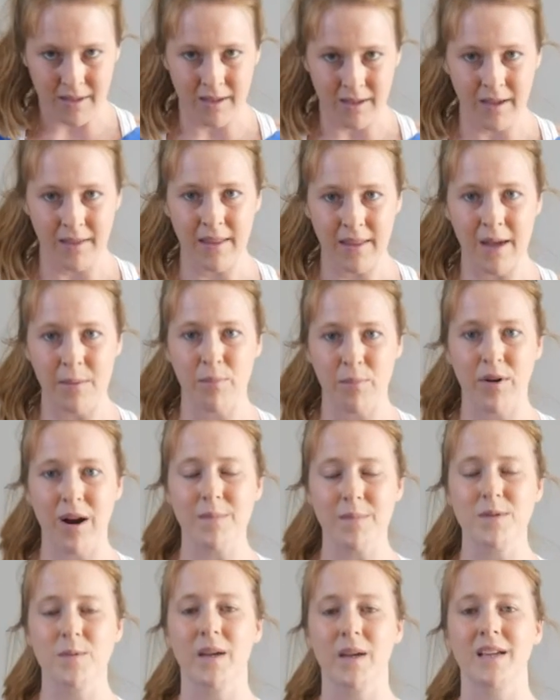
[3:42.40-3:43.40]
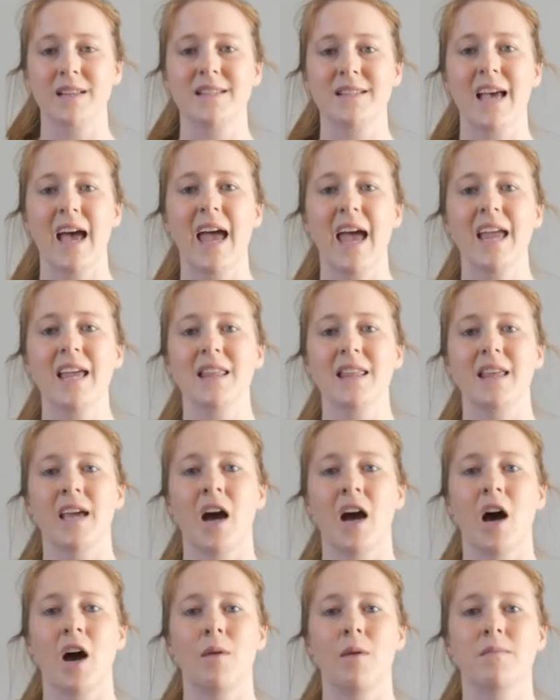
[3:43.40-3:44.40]
And then perhaps we could take the
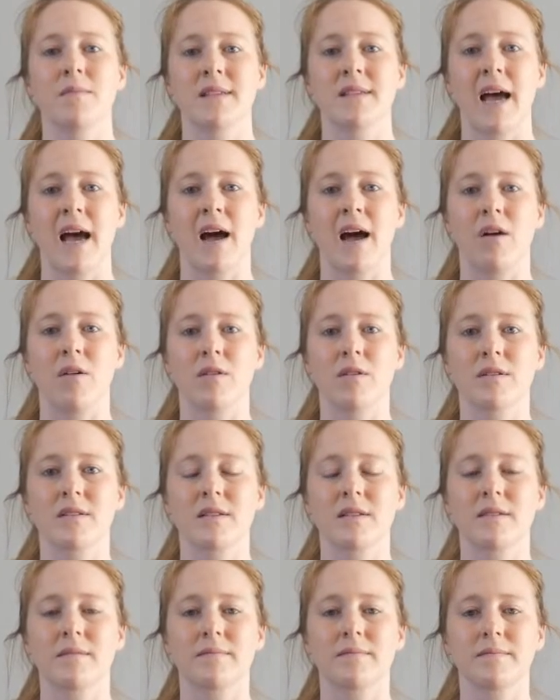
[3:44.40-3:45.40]
arms out